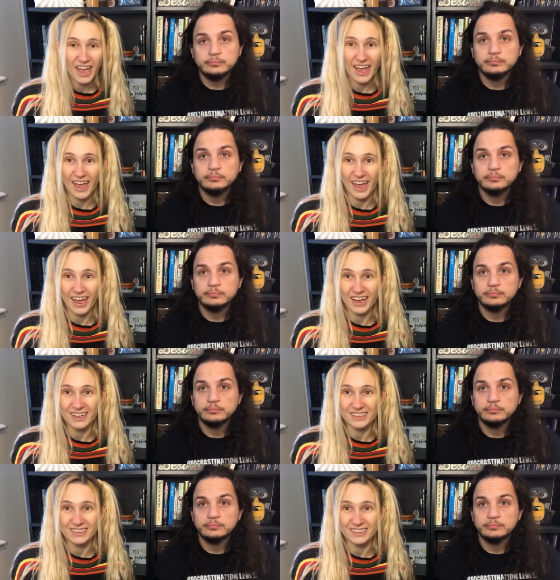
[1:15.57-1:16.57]

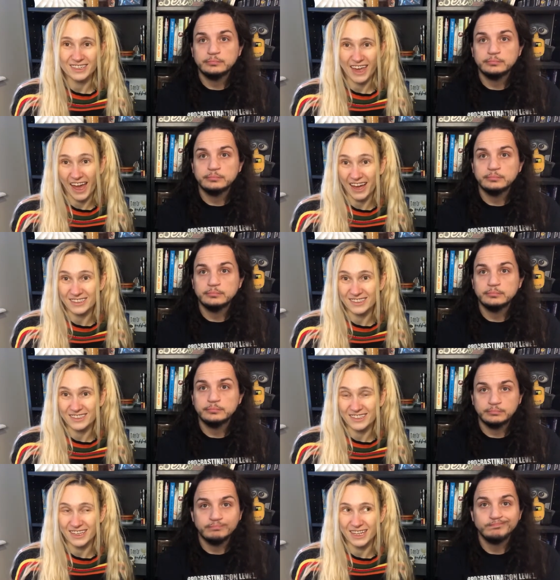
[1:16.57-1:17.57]
Speaker 1: and the
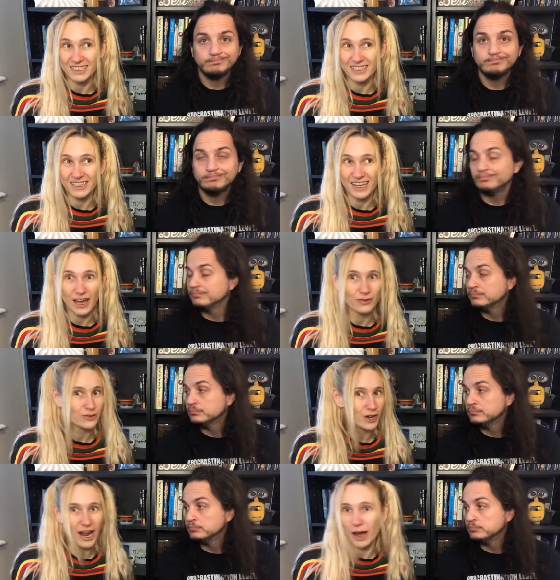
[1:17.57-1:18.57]
cats and that's
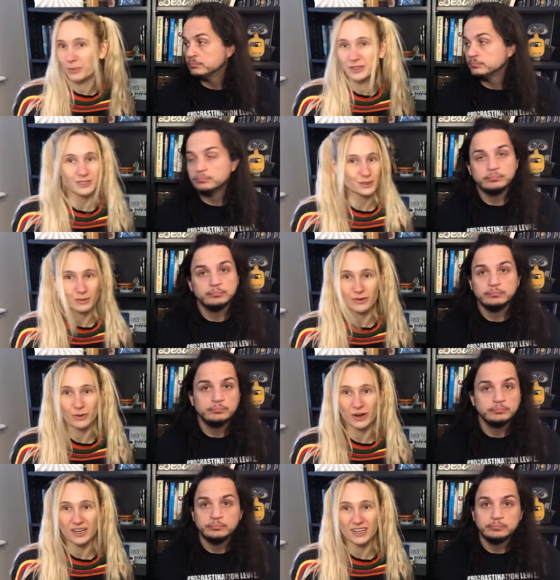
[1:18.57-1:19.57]
never happened
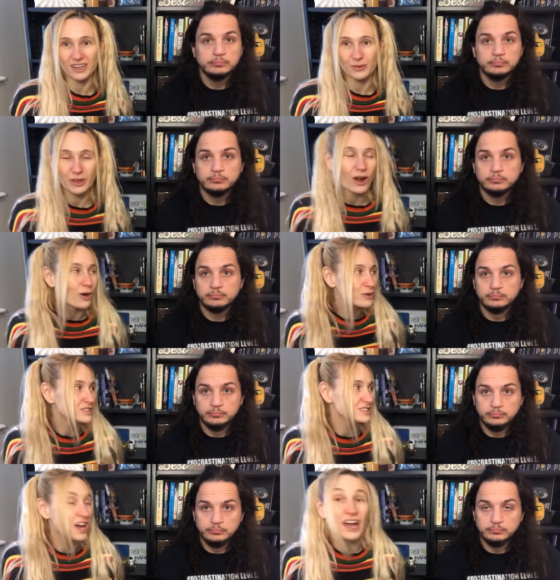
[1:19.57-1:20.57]
before we
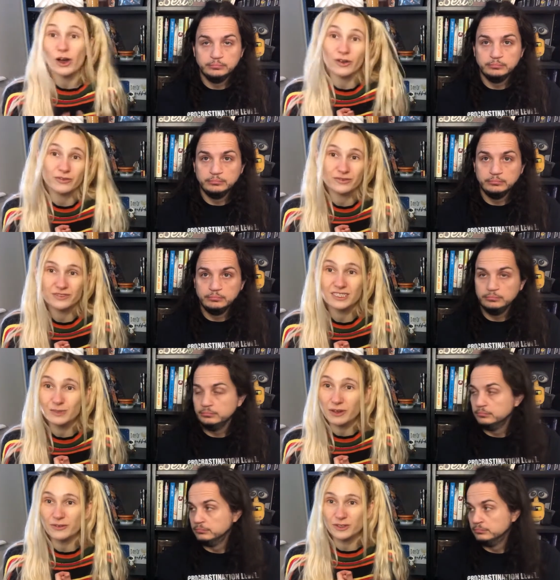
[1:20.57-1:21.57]
always i off this is
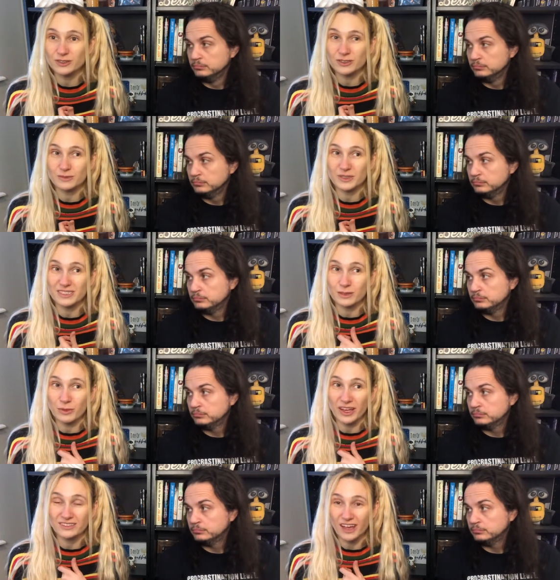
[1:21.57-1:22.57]
my first christmas in my
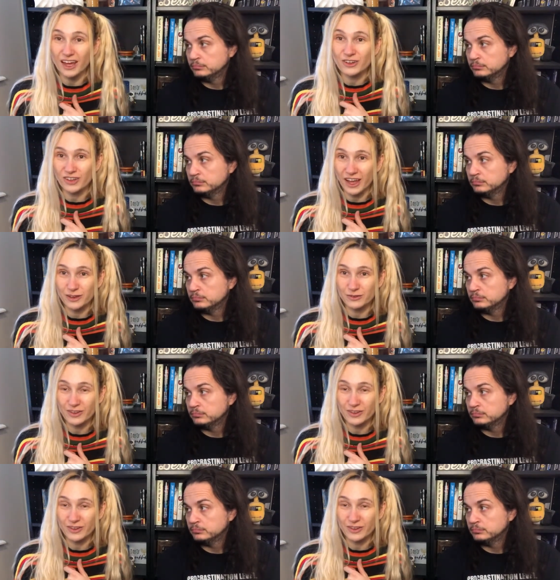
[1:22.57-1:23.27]
entire life